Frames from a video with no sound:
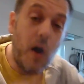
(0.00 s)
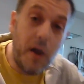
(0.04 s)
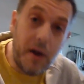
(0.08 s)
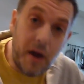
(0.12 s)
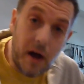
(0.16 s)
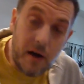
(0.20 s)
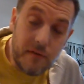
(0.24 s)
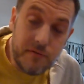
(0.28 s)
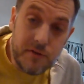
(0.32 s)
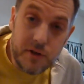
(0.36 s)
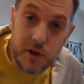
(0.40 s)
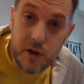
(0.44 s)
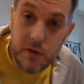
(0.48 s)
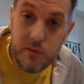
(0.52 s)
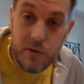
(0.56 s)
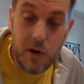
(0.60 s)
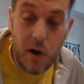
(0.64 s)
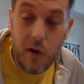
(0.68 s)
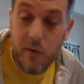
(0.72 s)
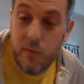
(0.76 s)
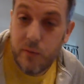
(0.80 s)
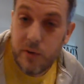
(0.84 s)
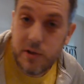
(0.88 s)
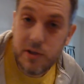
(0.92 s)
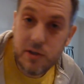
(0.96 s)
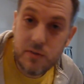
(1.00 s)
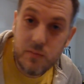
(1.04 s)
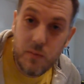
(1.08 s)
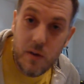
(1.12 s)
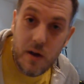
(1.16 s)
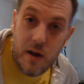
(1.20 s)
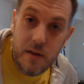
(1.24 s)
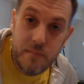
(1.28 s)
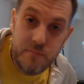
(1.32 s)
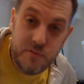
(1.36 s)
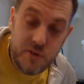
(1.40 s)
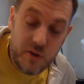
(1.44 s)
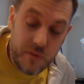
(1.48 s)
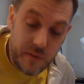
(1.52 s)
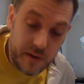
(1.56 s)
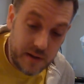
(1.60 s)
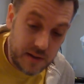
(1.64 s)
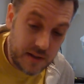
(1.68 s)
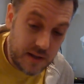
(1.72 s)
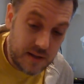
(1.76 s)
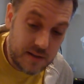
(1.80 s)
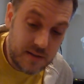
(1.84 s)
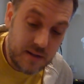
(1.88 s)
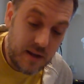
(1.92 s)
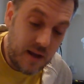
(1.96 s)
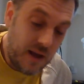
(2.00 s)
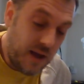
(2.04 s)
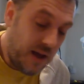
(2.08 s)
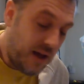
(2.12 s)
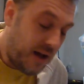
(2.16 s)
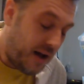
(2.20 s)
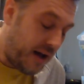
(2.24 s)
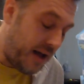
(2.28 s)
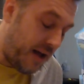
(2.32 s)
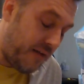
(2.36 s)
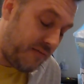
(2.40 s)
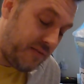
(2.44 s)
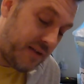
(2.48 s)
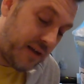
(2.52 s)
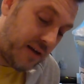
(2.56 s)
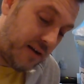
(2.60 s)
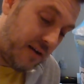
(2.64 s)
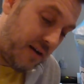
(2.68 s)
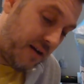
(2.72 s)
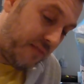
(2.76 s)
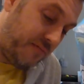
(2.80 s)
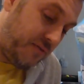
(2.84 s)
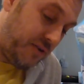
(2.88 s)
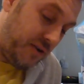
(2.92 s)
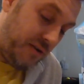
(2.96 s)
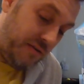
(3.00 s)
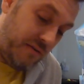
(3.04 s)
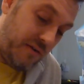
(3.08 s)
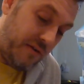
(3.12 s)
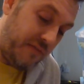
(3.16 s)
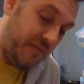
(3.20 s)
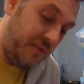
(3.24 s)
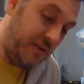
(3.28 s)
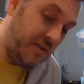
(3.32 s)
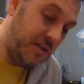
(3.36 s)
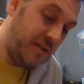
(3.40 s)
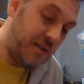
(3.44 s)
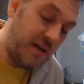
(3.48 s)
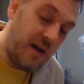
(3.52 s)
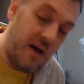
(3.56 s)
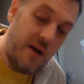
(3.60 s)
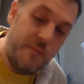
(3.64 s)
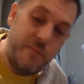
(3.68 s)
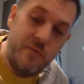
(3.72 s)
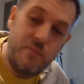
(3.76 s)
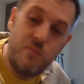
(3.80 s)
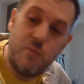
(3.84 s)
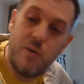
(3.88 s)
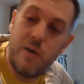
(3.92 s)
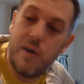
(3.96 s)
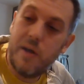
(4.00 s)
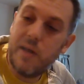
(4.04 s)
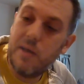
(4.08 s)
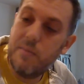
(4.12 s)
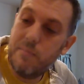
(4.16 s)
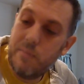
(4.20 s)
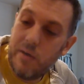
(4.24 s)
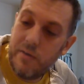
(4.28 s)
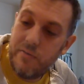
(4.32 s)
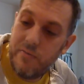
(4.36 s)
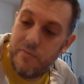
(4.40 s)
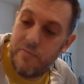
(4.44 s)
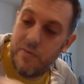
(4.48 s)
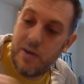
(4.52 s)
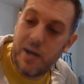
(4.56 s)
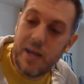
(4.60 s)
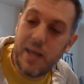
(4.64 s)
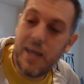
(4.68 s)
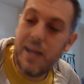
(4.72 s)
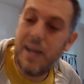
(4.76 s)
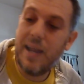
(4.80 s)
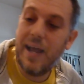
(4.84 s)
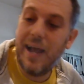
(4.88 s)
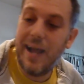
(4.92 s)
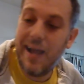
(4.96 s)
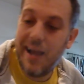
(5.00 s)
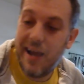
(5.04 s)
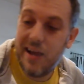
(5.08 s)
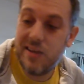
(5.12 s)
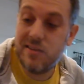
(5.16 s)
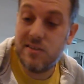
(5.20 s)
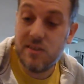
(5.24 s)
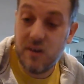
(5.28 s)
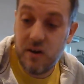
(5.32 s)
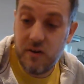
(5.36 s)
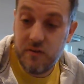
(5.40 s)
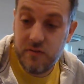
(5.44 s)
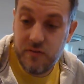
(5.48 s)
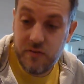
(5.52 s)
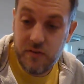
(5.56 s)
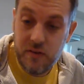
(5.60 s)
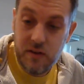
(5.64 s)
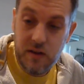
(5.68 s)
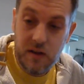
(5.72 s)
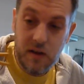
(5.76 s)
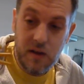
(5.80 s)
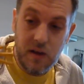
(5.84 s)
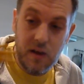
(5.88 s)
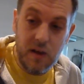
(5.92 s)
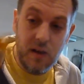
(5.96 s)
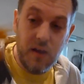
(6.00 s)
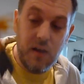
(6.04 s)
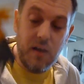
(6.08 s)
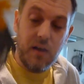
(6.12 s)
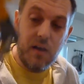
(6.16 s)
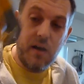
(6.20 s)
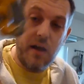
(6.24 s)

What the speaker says: an afternoon off, which is why I'm doing this. I haven't had an afternoon off since I've been working my fucking ass off. I